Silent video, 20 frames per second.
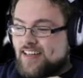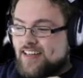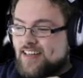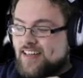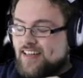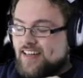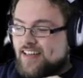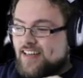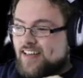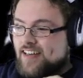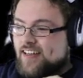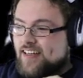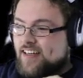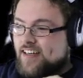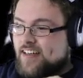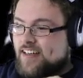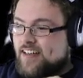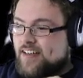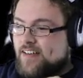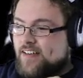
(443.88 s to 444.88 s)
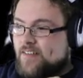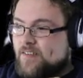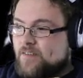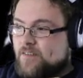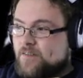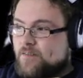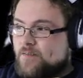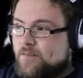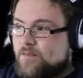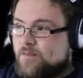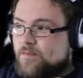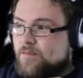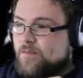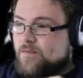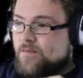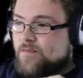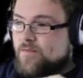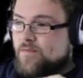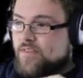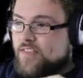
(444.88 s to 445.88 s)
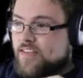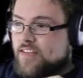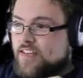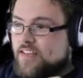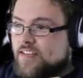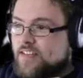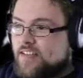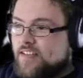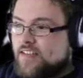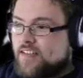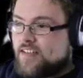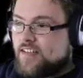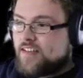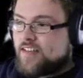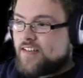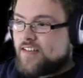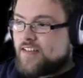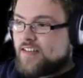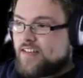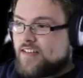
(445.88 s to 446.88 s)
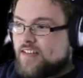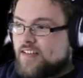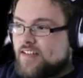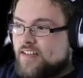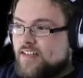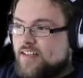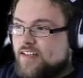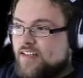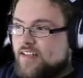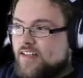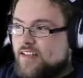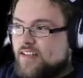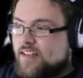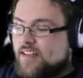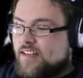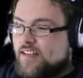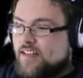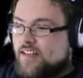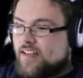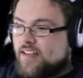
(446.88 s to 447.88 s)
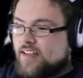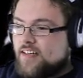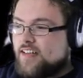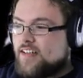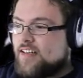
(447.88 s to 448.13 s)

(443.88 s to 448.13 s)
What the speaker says: Nobody speaks.